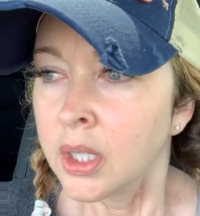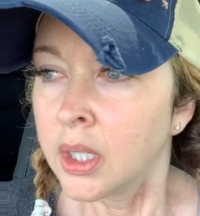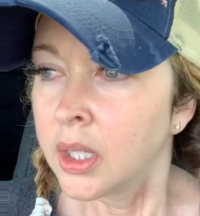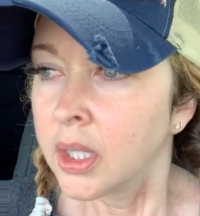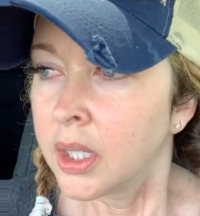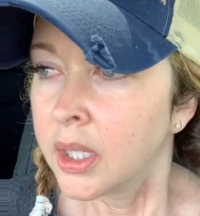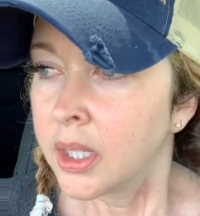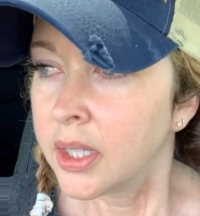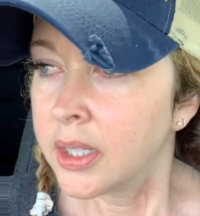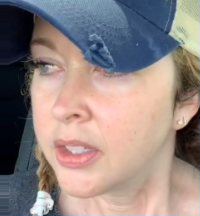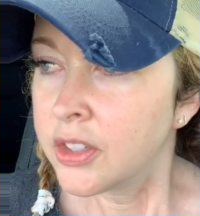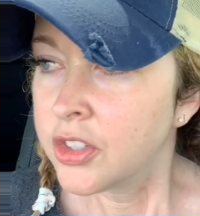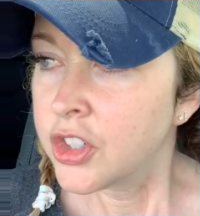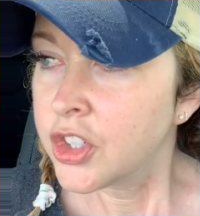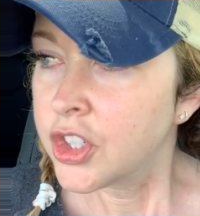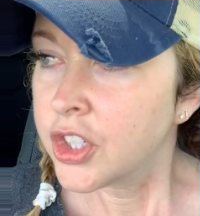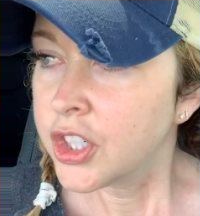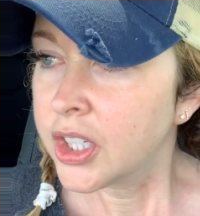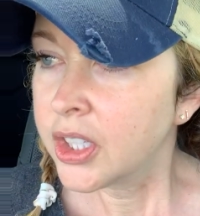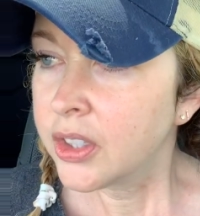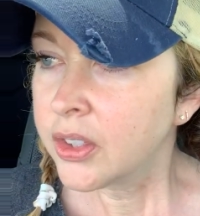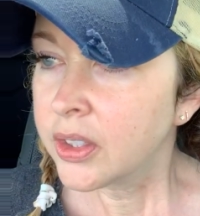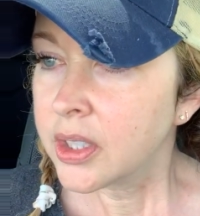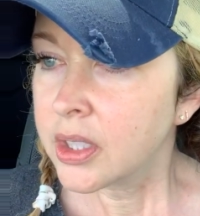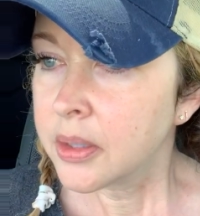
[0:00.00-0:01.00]
And
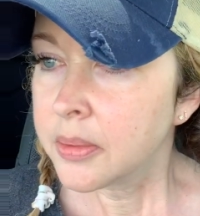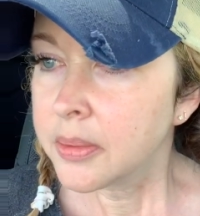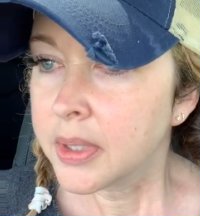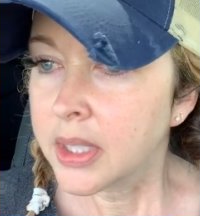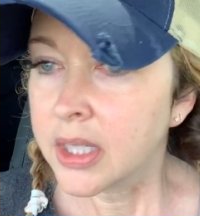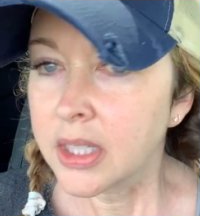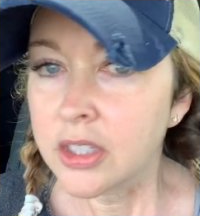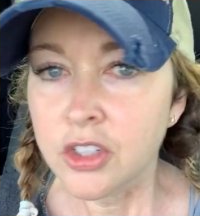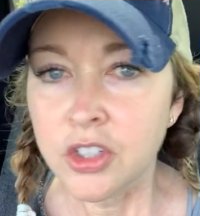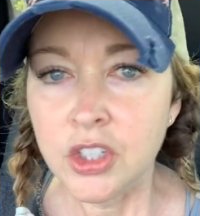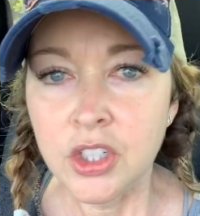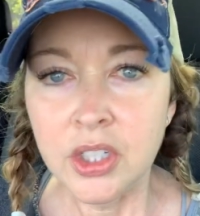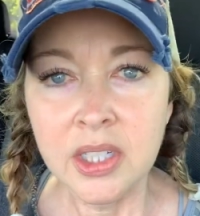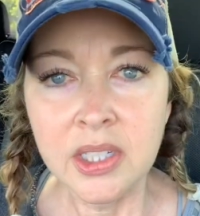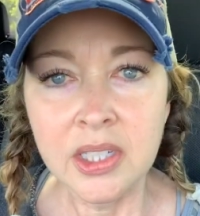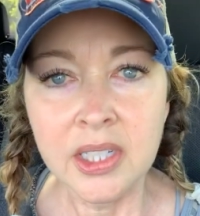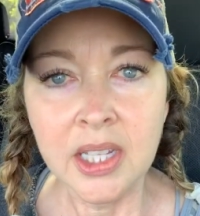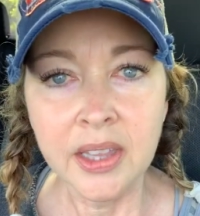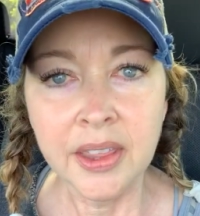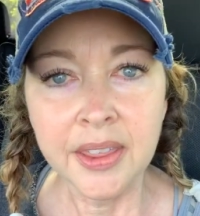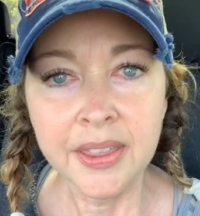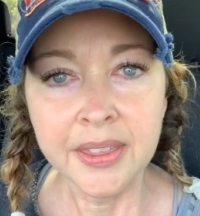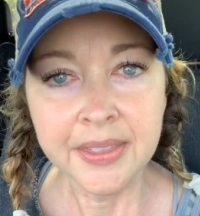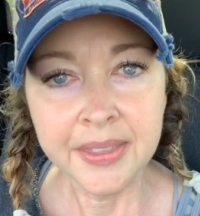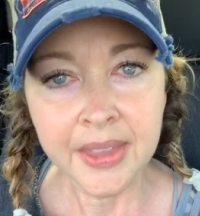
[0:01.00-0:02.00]
she looked at me and she
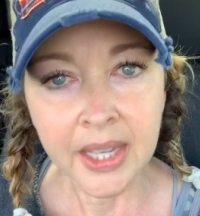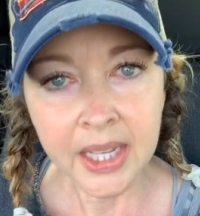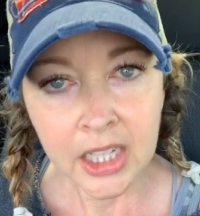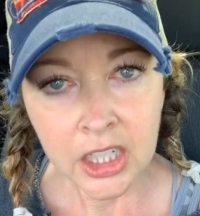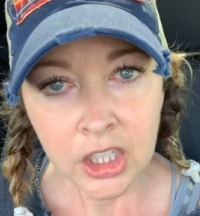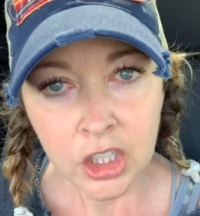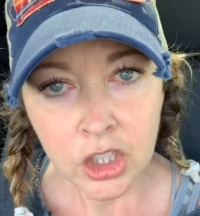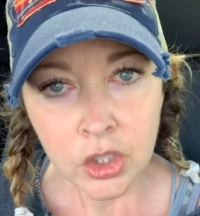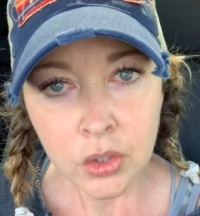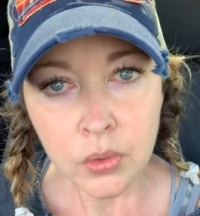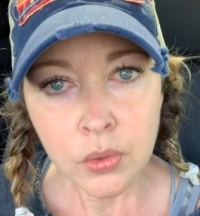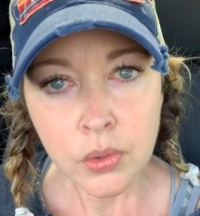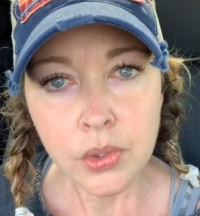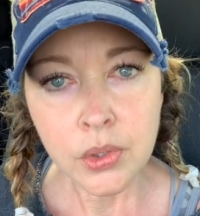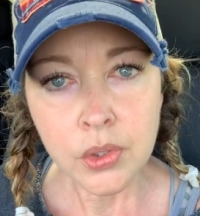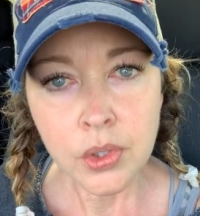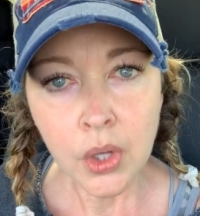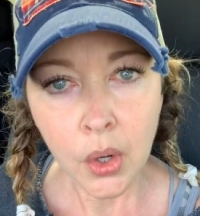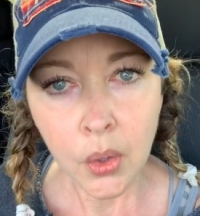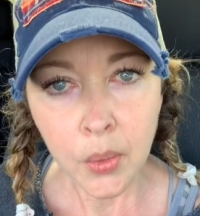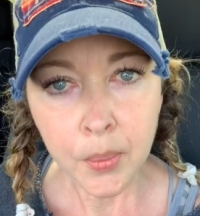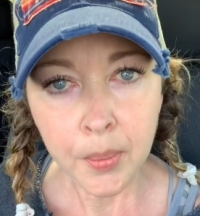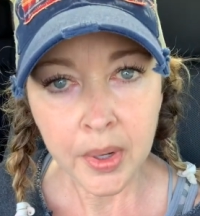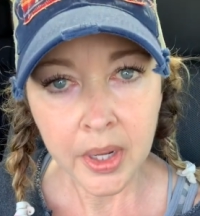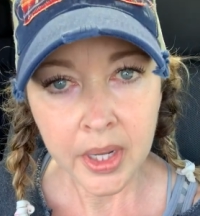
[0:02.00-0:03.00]
said, "Thank you
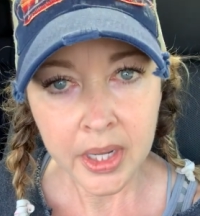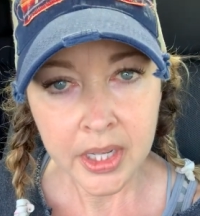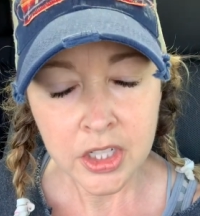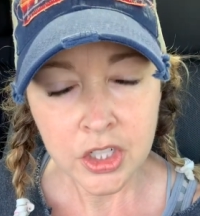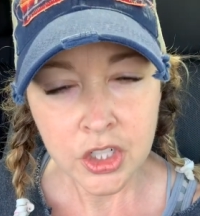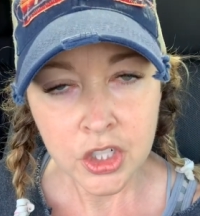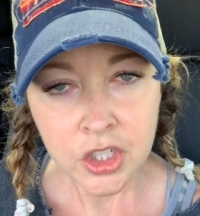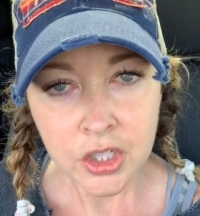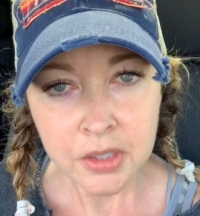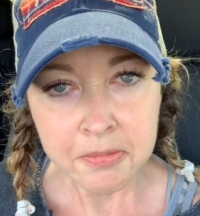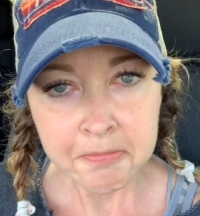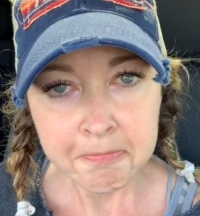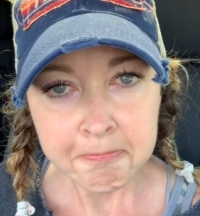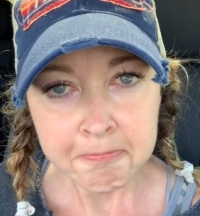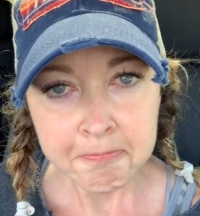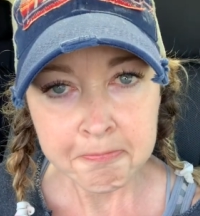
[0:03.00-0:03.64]
so much."